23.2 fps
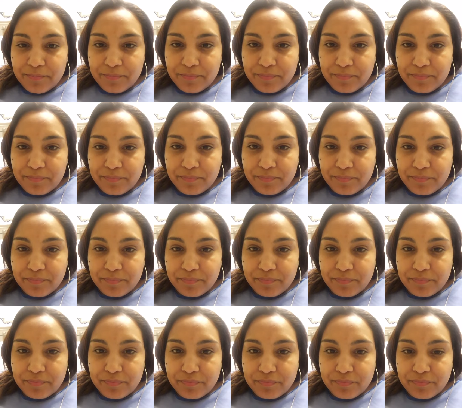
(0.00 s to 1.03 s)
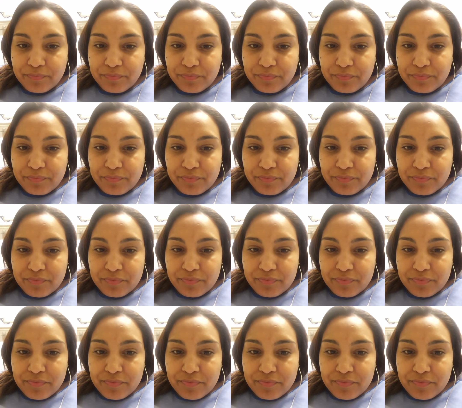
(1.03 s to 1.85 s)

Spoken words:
No one is speaking in this clip.